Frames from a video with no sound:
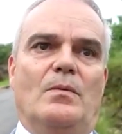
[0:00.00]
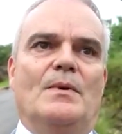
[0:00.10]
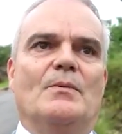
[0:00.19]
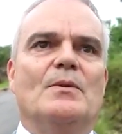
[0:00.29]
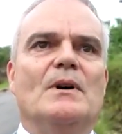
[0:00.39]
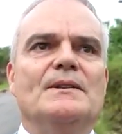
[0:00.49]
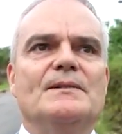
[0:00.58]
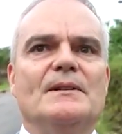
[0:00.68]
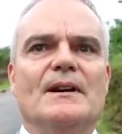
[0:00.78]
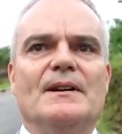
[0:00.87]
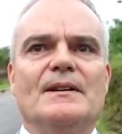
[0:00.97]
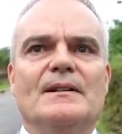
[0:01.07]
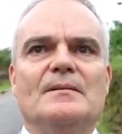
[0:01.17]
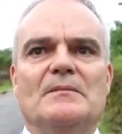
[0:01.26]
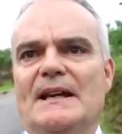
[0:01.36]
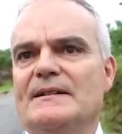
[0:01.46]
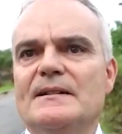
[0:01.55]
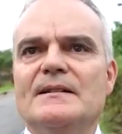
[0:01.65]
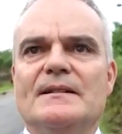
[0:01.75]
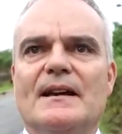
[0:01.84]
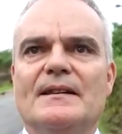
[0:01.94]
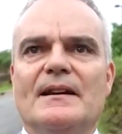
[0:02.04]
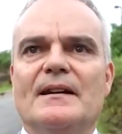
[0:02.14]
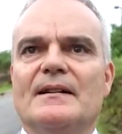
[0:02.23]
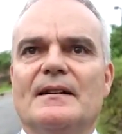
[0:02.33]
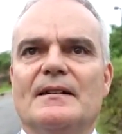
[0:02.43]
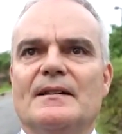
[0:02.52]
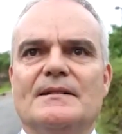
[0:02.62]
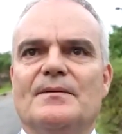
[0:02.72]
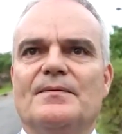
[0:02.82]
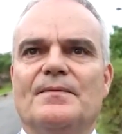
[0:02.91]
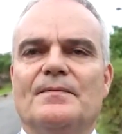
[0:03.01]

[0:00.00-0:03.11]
we would want to learn lessons, and I think there's a